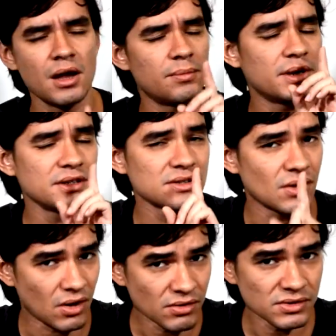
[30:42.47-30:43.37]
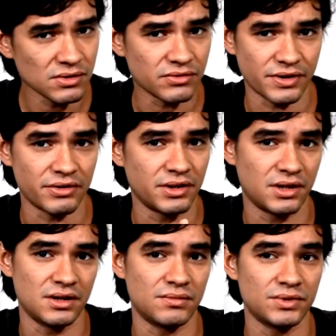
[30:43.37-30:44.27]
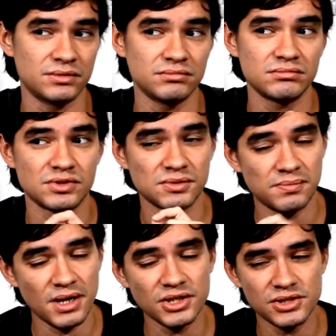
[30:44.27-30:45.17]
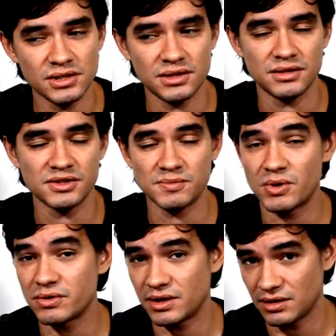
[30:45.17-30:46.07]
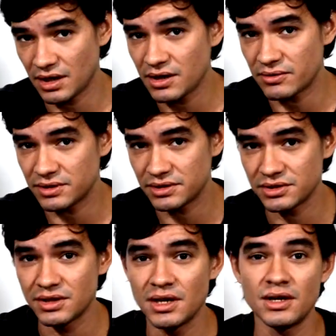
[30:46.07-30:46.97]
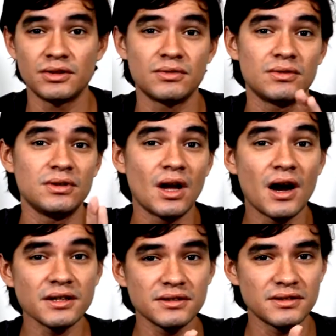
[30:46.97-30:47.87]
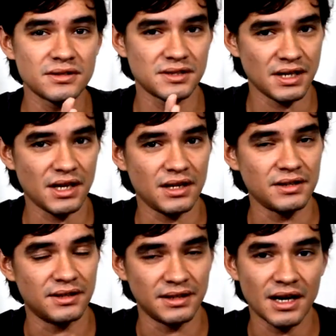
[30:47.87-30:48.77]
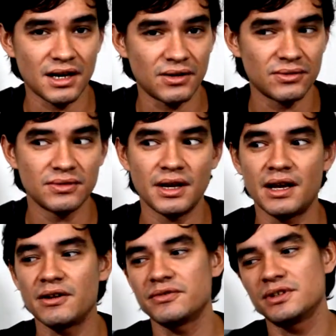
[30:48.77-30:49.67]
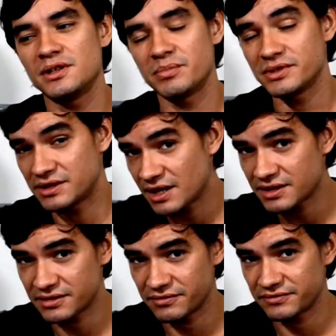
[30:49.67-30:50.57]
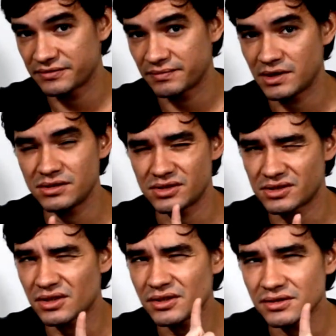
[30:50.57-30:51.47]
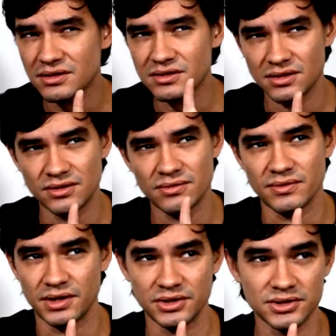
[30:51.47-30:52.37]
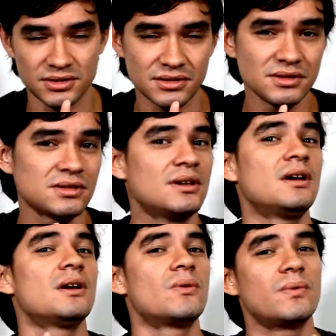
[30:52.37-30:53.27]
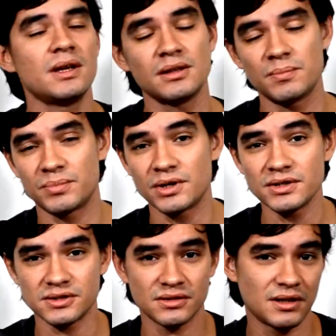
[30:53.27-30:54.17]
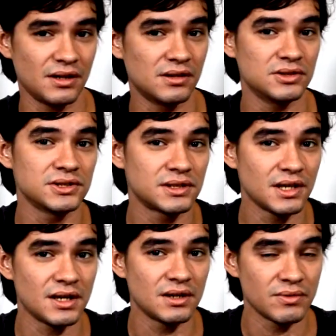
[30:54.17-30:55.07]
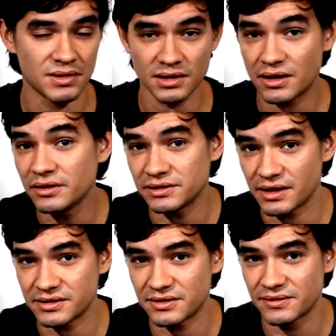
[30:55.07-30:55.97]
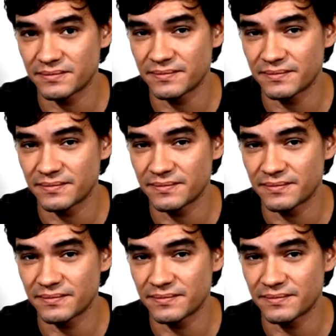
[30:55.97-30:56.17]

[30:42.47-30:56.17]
But it's also very common, especially in spoken language, to not say the noun after the possessive in certain situations when the person can understand with the context.